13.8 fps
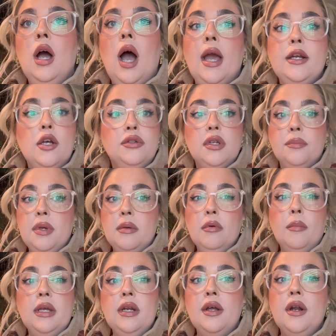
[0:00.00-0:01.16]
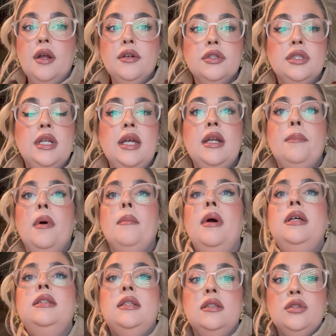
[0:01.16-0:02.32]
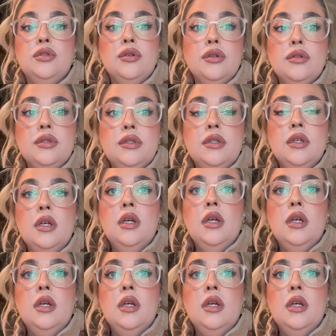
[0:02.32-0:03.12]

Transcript: I know some people might not understand it, but my sisters,